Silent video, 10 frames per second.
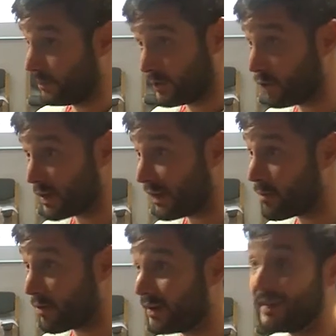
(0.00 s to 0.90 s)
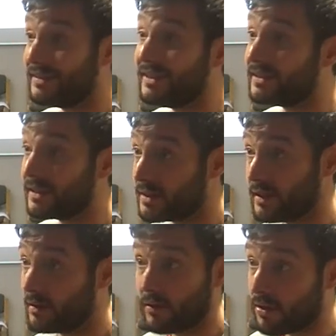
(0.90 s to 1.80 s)
social democratic
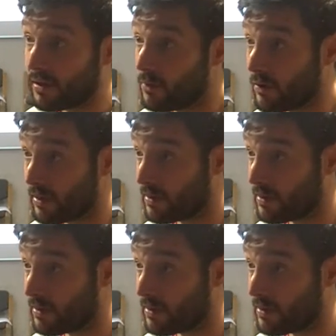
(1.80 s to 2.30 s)
decency, nothing more than